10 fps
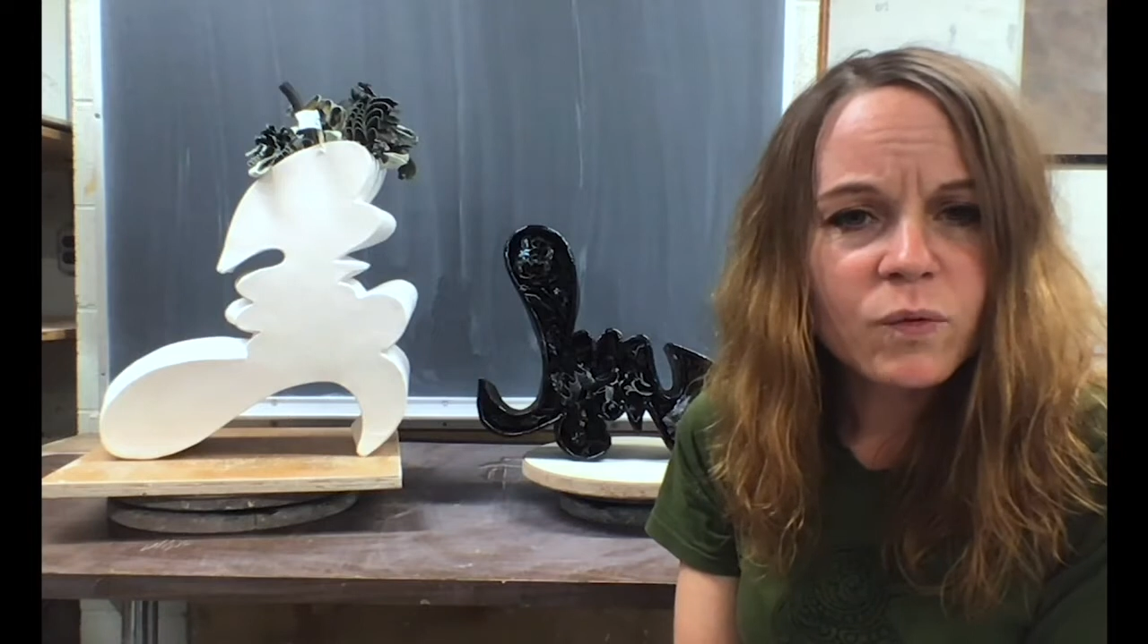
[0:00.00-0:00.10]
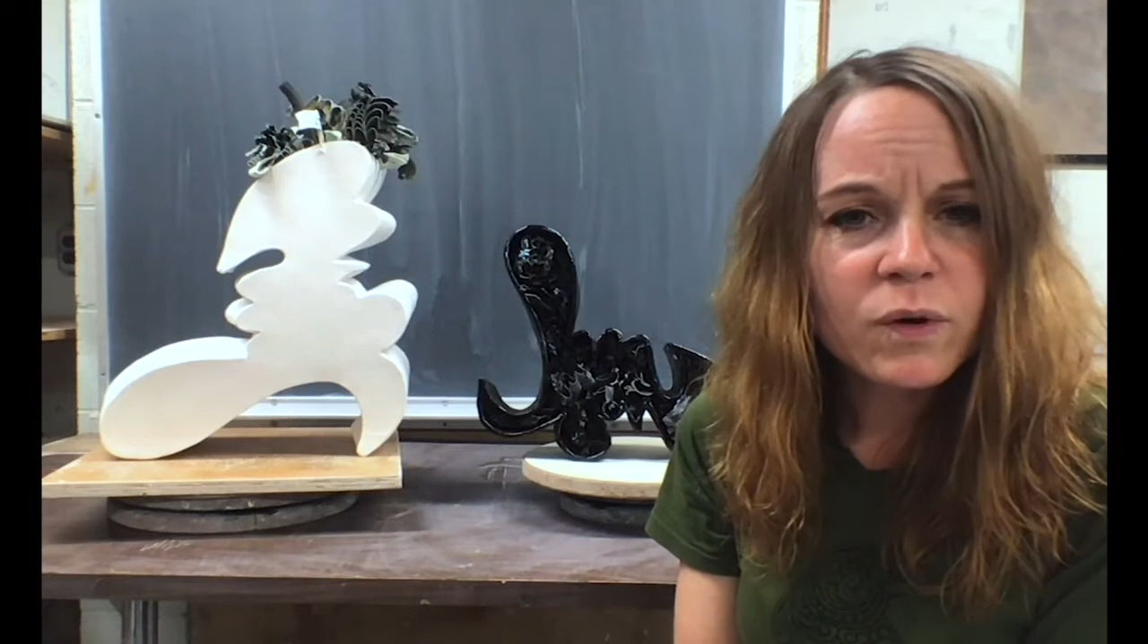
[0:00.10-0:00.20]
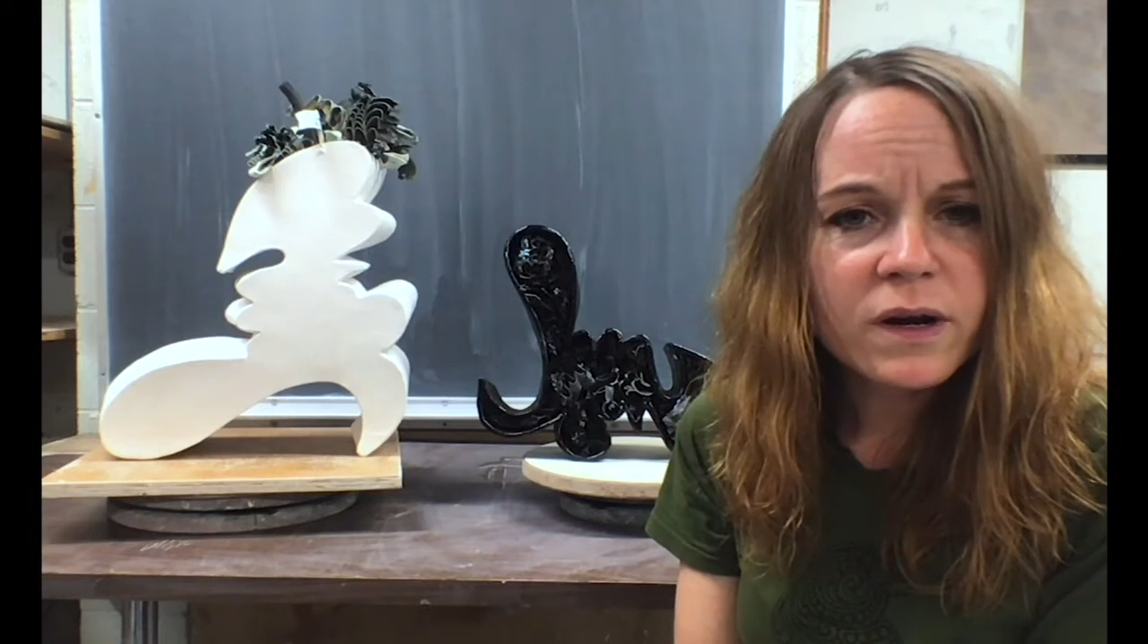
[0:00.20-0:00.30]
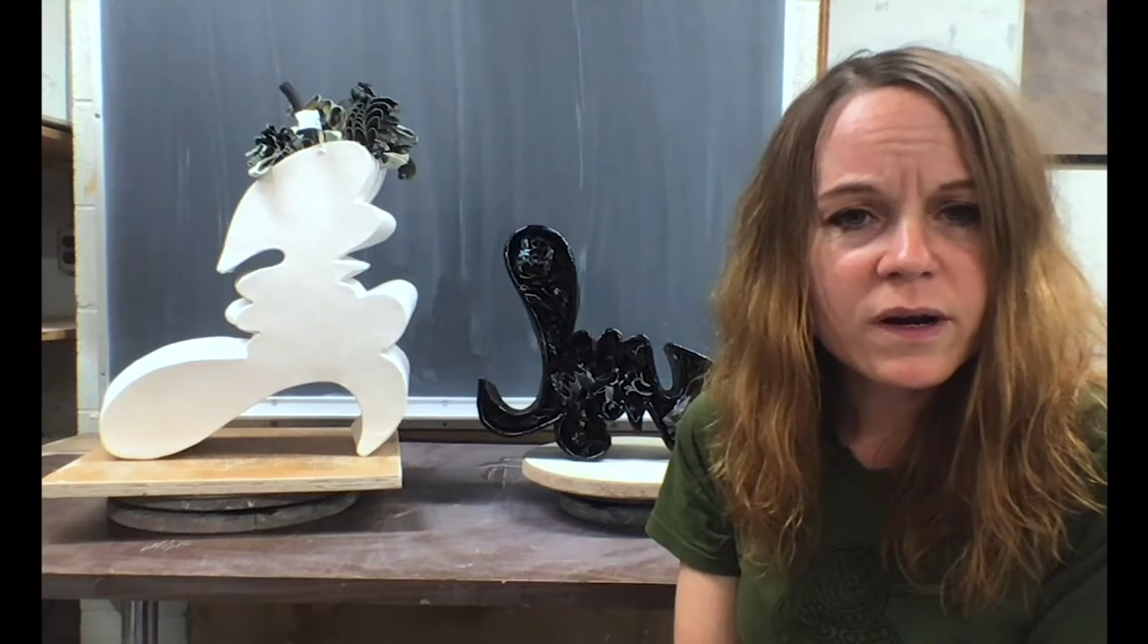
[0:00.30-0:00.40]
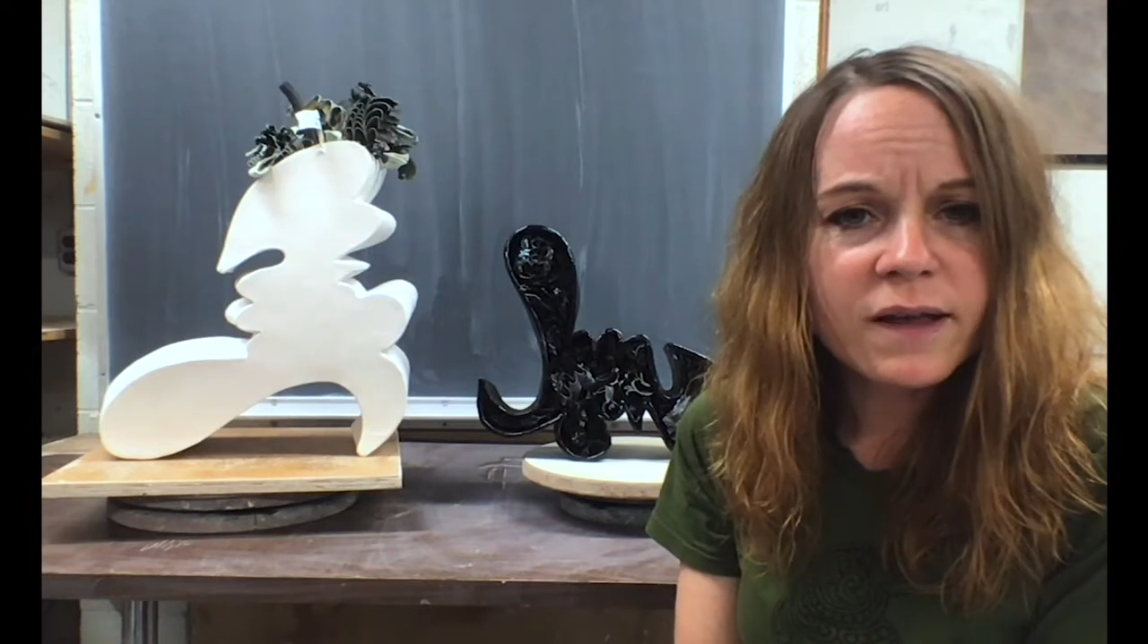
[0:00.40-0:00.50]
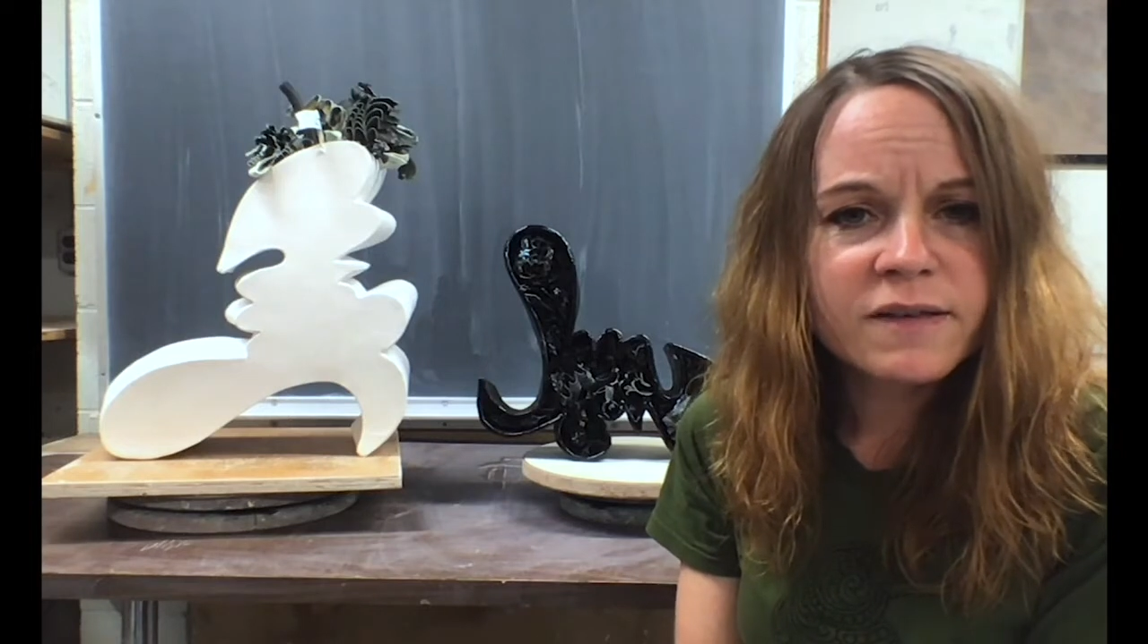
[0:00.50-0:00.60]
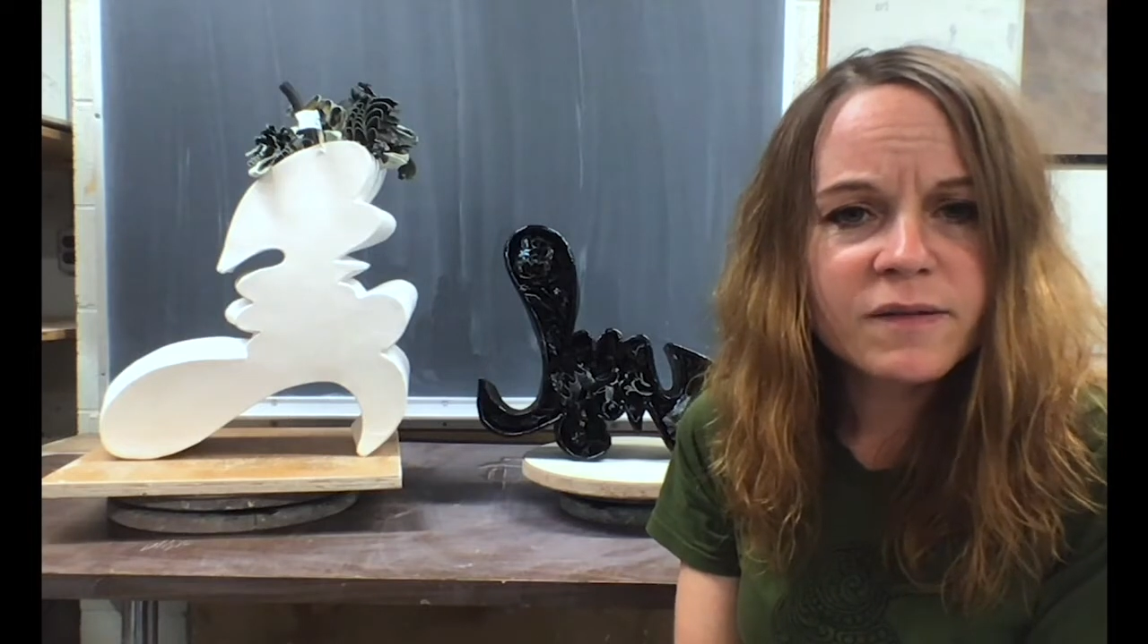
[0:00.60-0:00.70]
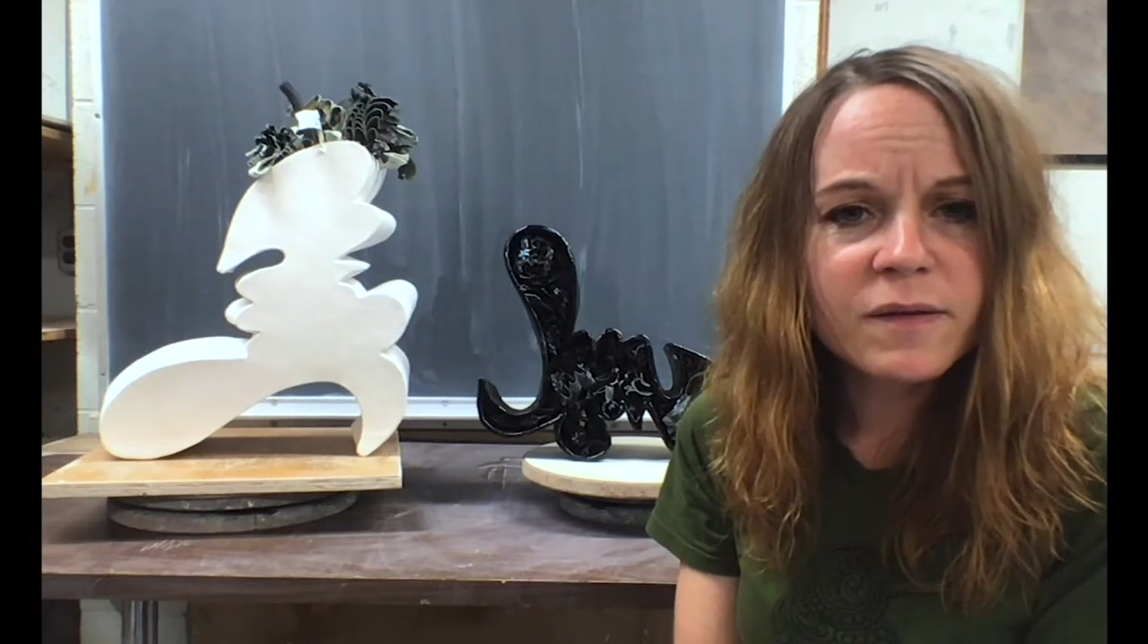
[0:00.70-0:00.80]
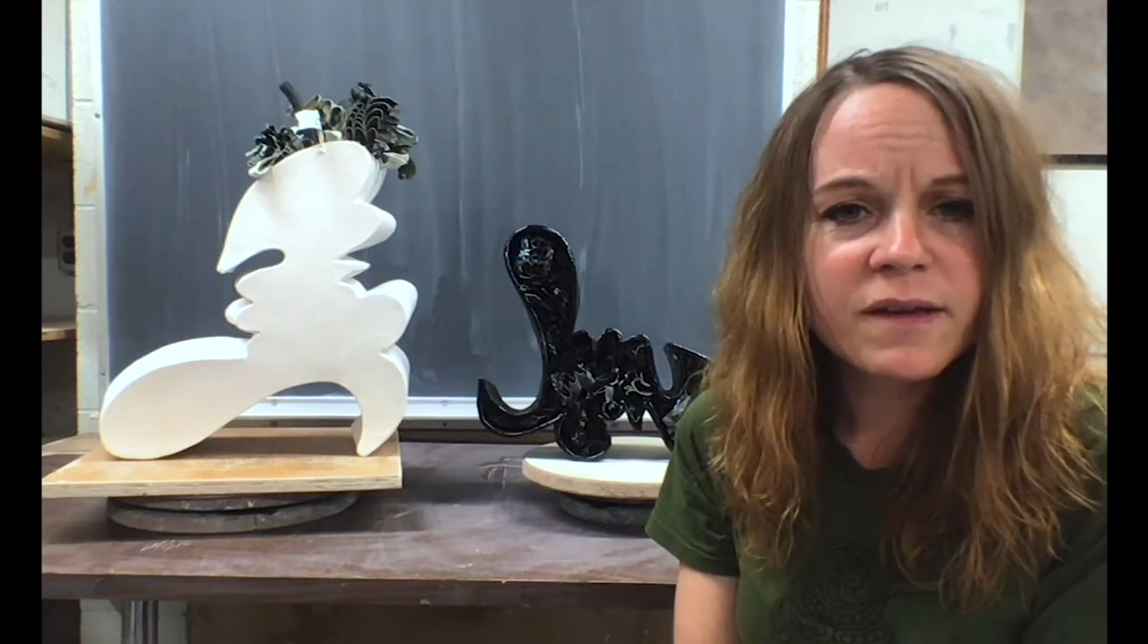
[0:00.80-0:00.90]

work has